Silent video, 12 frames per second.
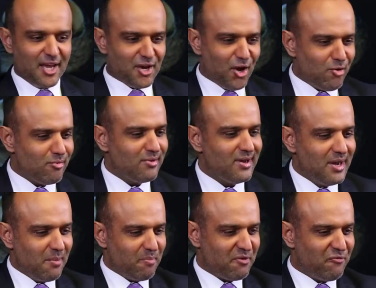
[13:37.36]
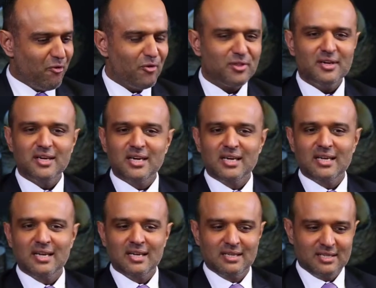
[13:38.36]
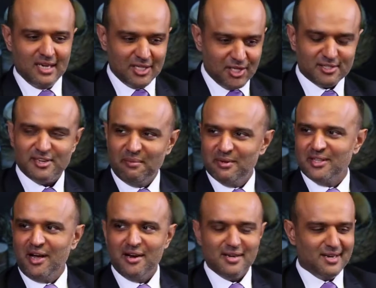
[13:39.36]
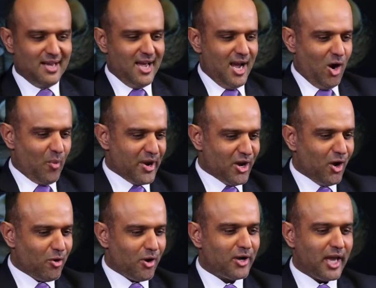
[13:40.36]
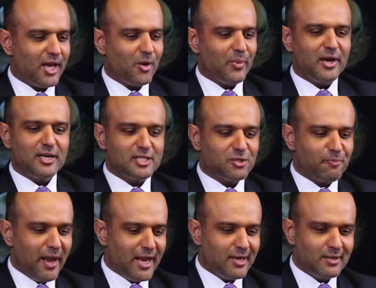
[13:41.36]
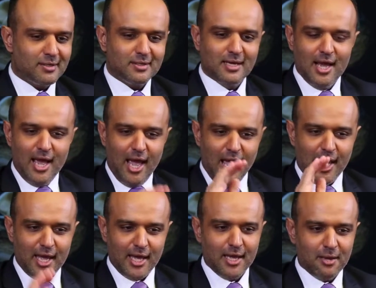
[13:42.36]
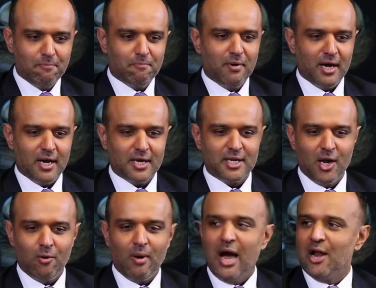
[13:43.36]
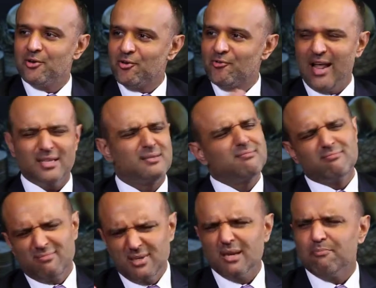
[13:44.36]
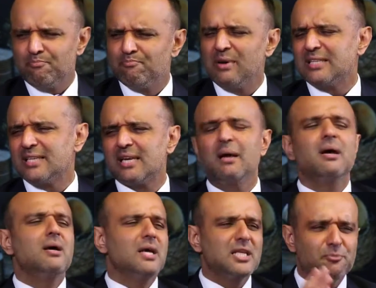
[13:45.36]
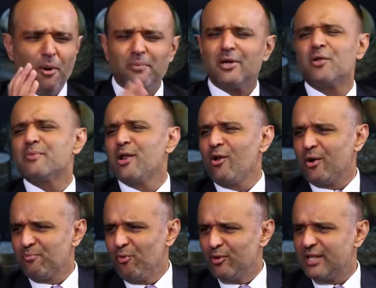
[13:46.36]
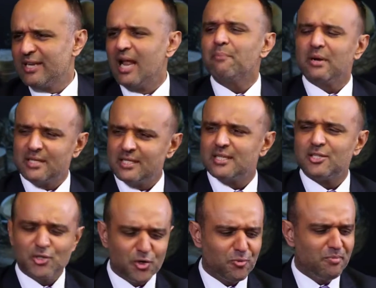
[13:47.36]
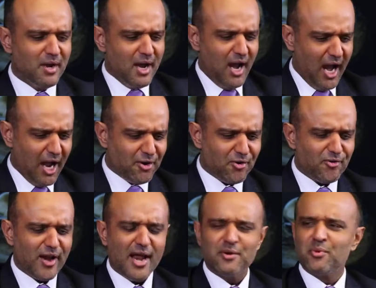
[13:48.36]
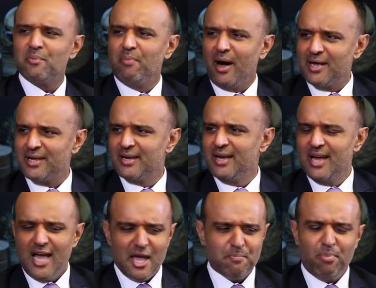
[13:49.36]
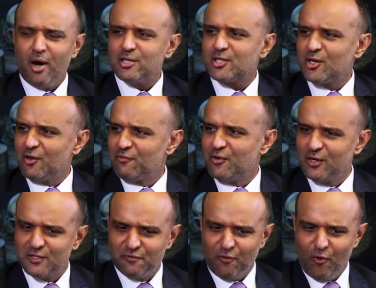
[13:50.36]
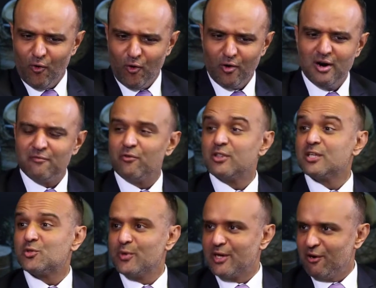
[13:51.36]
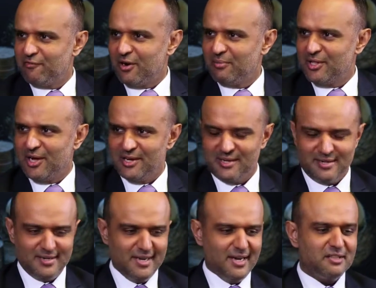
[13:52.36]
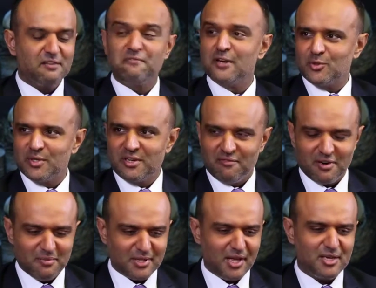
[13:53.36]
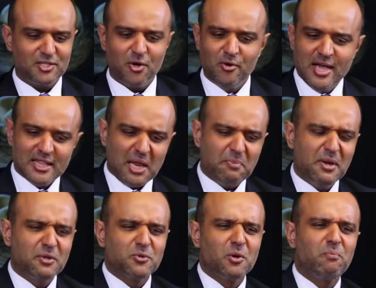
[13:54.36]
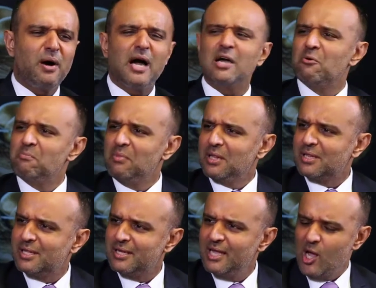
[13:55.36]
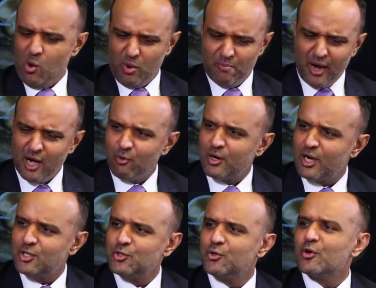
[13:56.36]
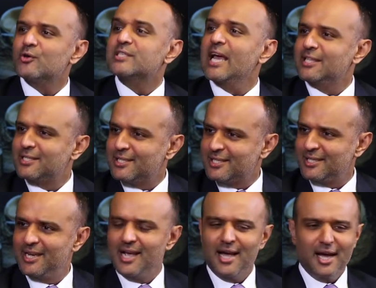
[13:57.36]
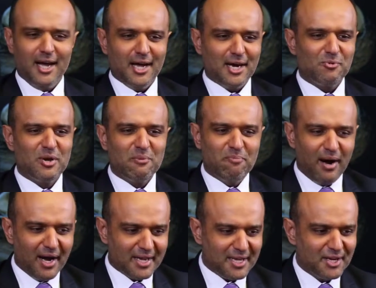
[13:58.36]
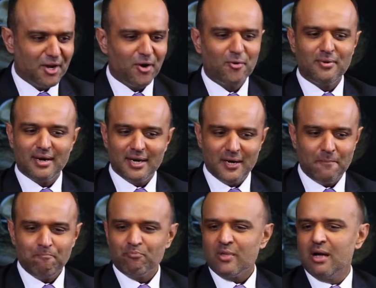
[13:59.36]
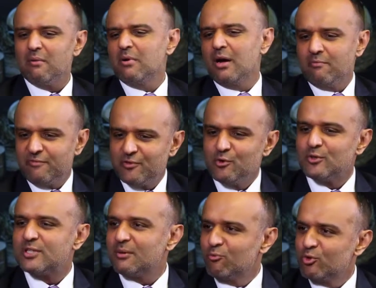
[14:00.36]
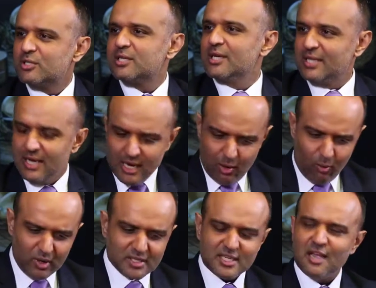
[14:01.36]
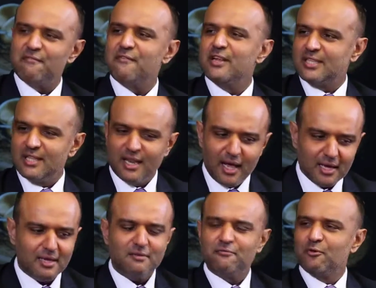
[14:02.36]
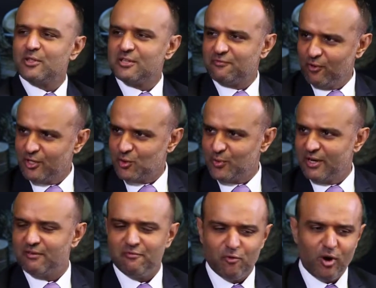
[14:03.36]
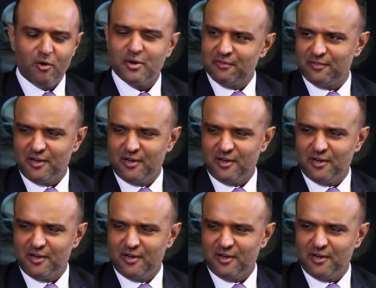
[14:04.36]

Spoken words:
You know, before this Ramadan, we know, okay, we're going to spend 100 rands. Basically, it's probably going to be a lot more than that, but just assume 100 Rand we're buying a basket of goods for this week of Ramadan, the first week of Ramadan. So that means we'll buy our milk, we'll buy our khajur or dates, we'll buy, you know, a few samosas, savories and the like for this week for our